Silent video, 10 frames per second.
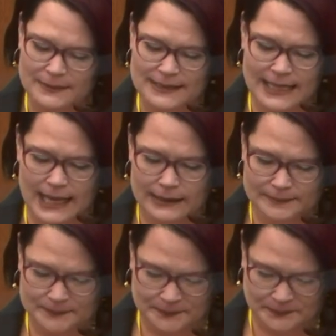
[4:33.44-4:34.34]
upset,
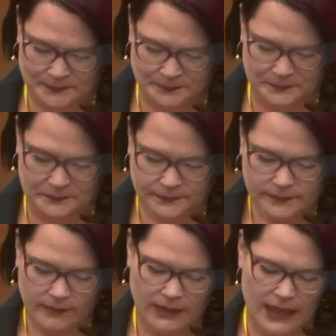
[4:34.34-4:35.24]

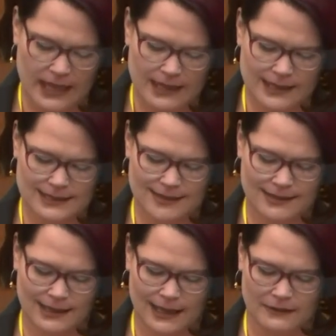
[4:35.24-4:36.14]
and I
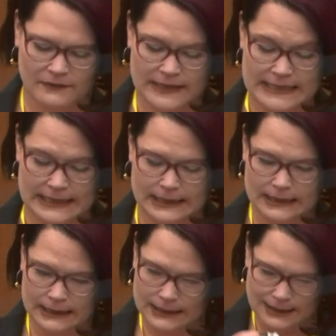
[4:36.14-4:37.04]
started kind of
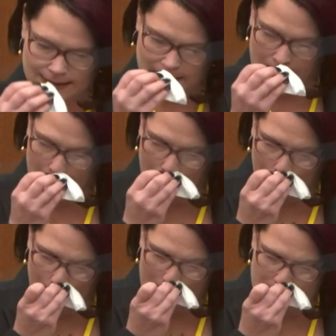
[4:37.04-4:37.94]
fussing
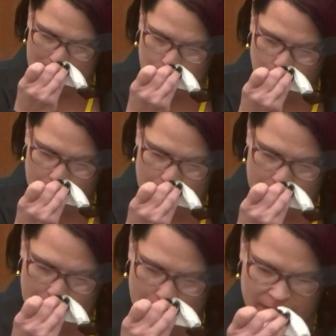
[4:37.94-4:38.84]
in the
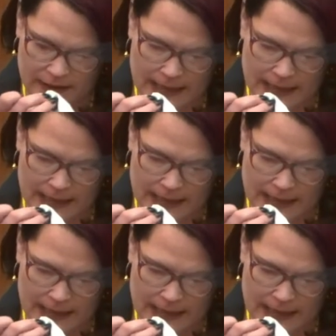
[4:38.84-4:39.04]
corner of the